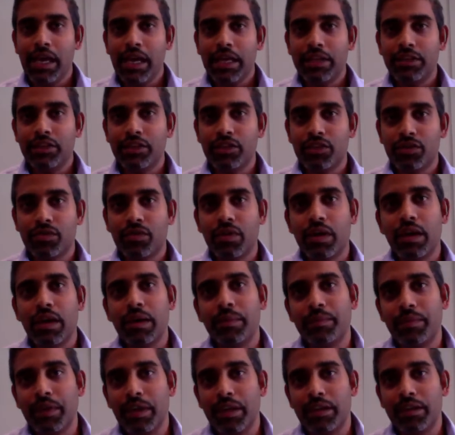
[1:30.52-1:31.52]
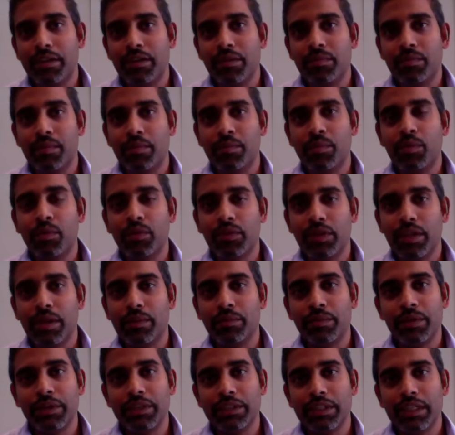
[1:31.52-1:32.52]
describe that in the report that
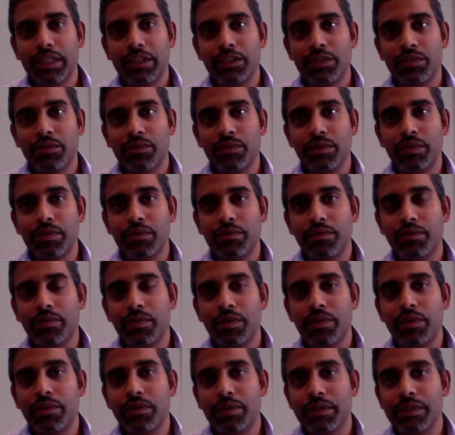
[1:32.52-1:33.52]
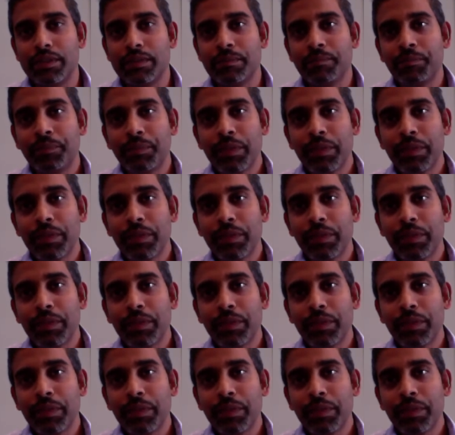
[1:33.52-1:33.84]
we send to the referrers.